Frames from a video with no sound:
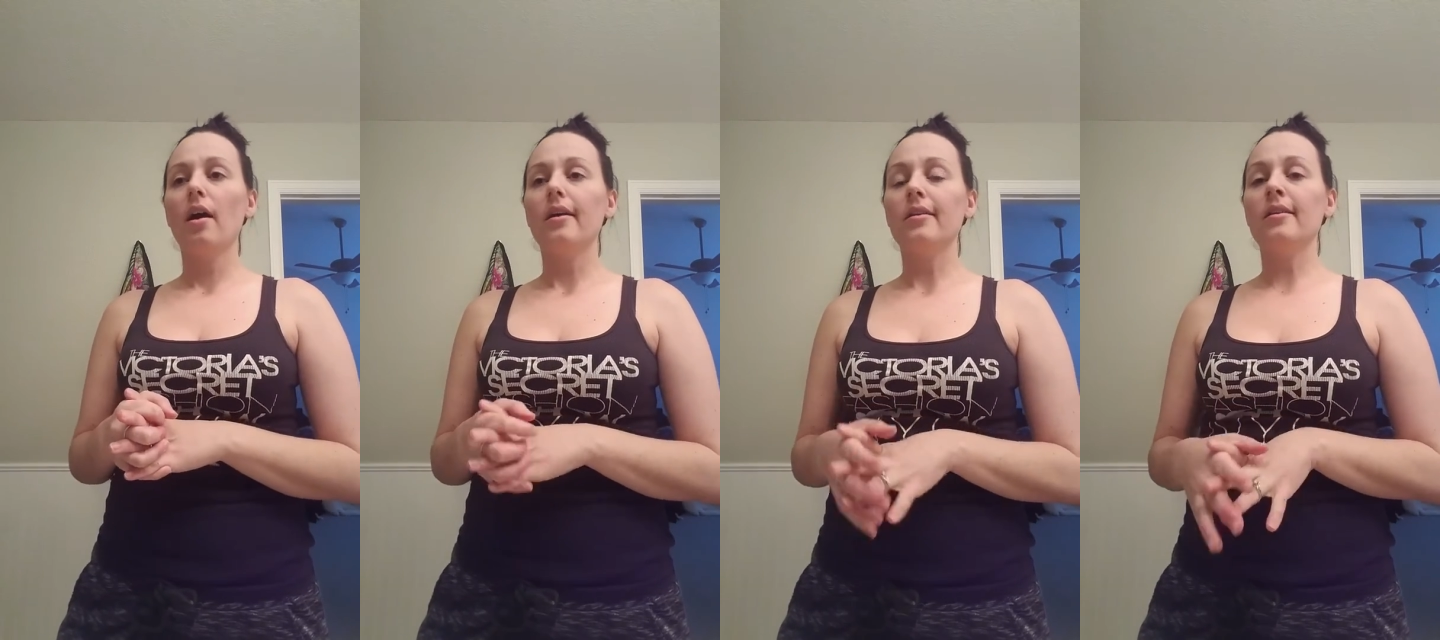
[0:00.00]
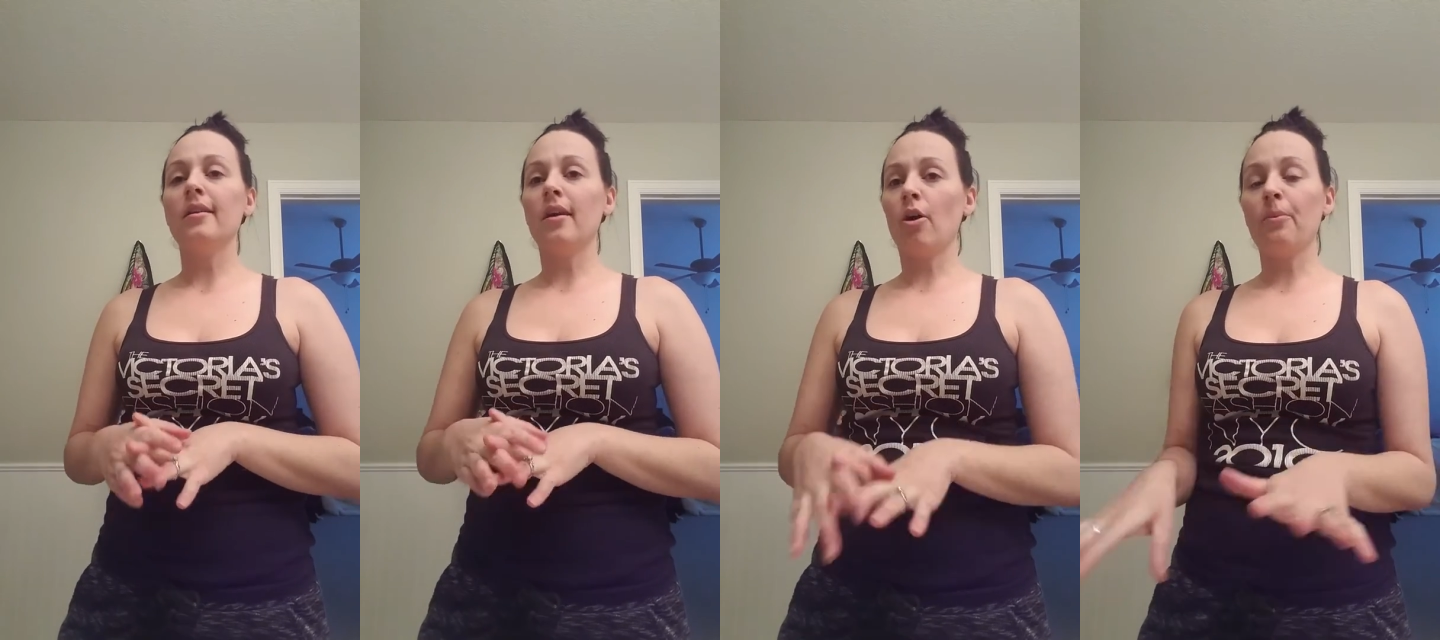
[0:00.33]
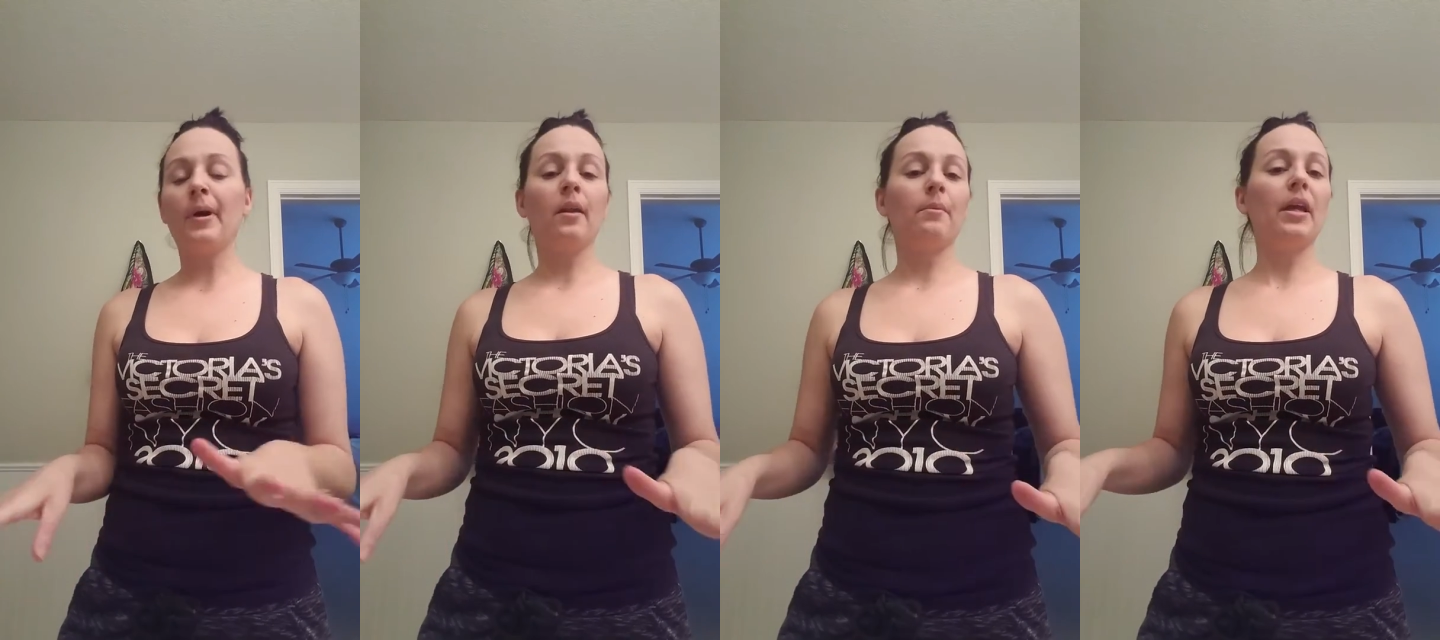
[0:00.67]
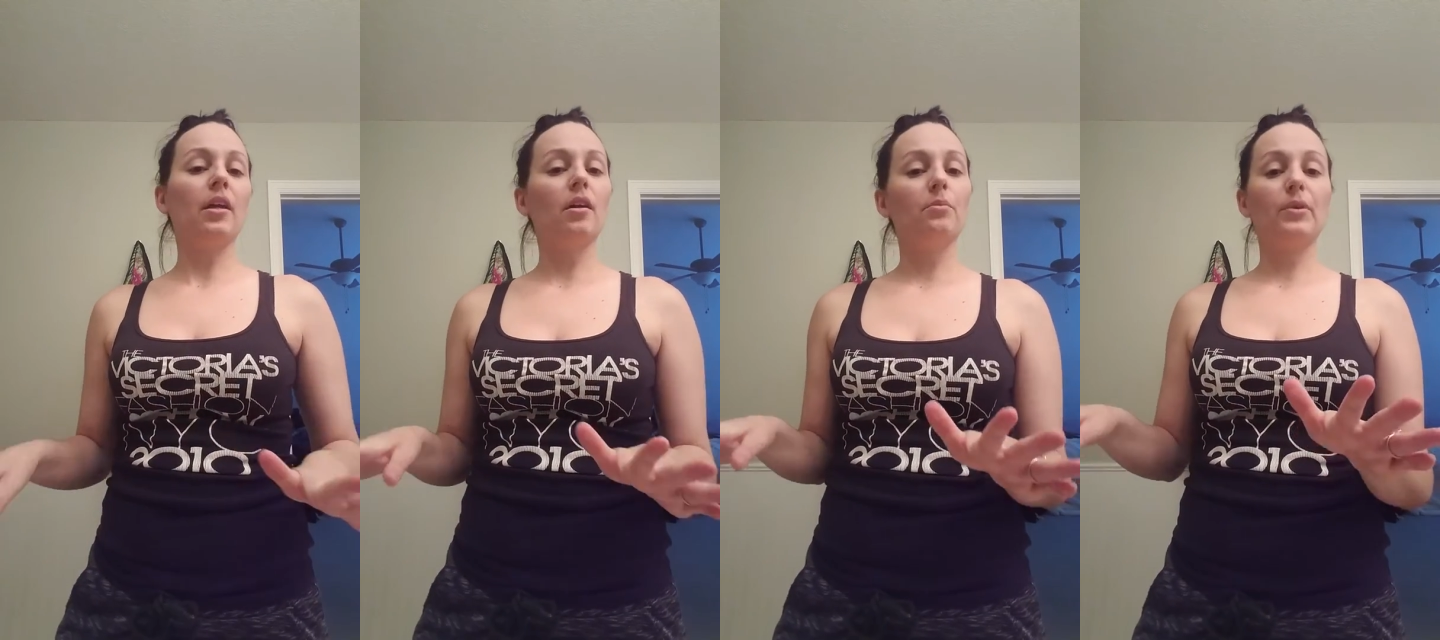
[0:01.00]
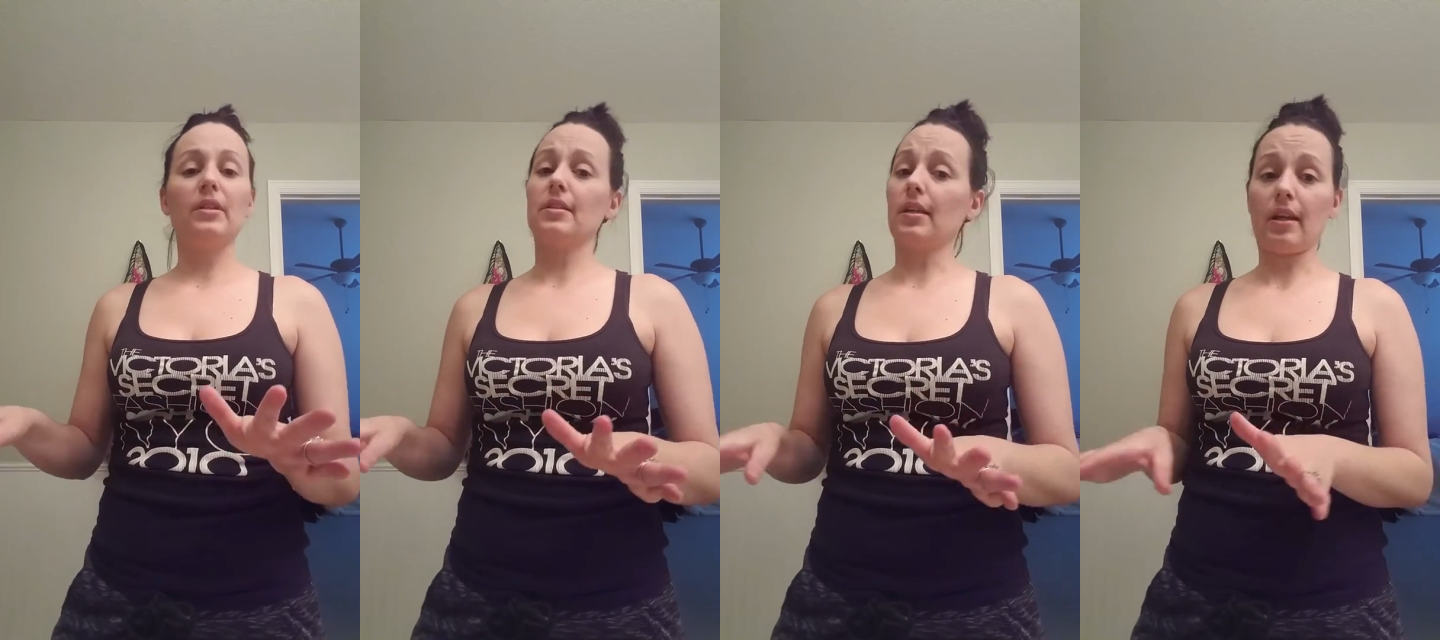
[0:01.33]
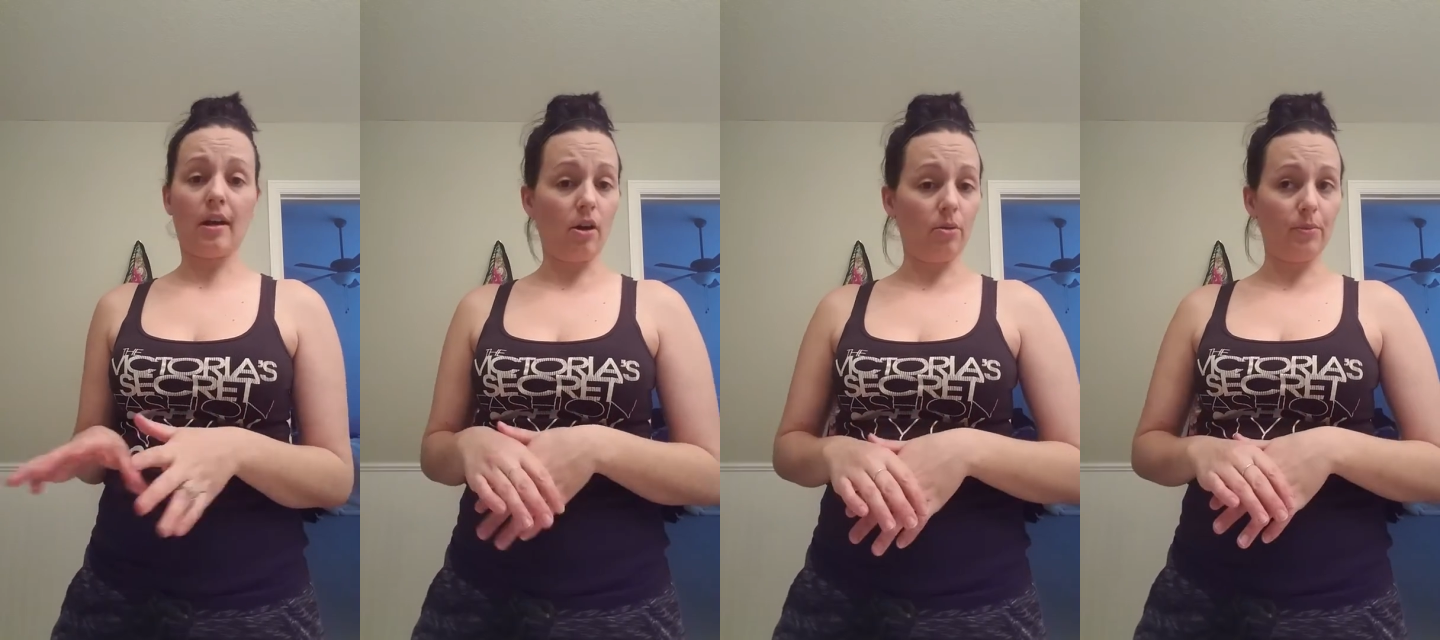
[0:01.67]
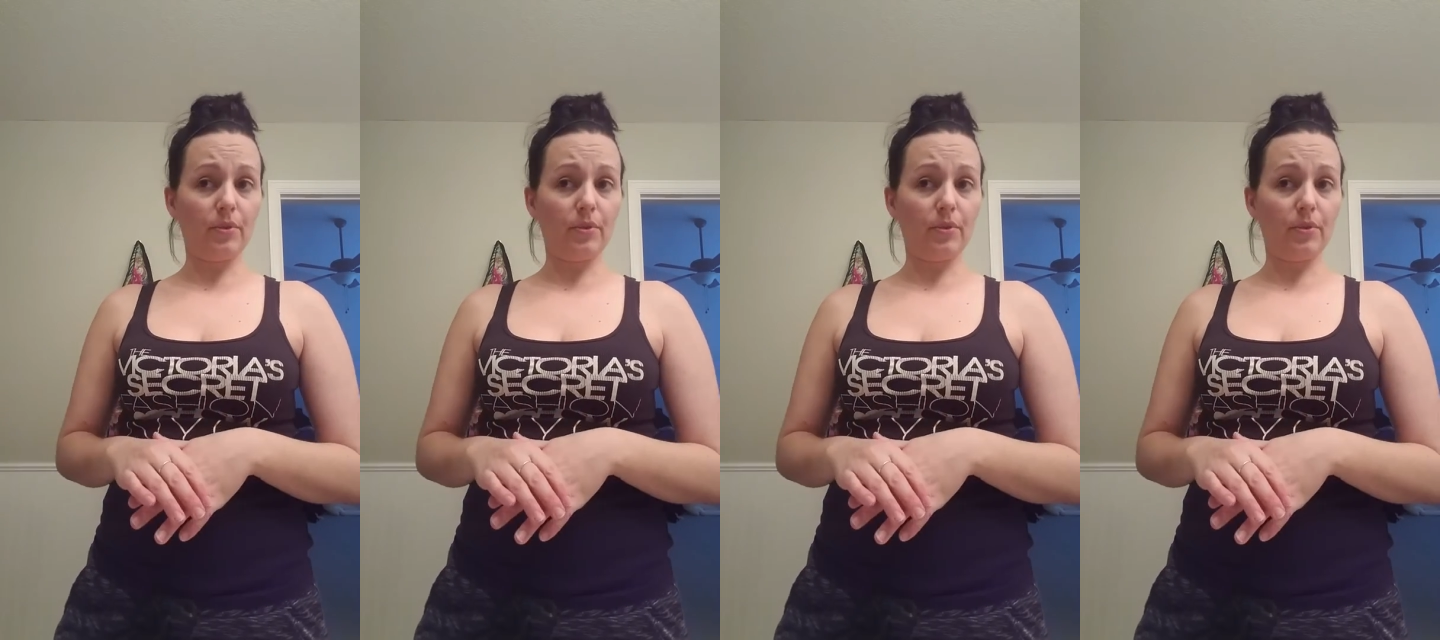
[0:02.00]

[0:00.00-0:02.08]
no amount of makeup is going to help.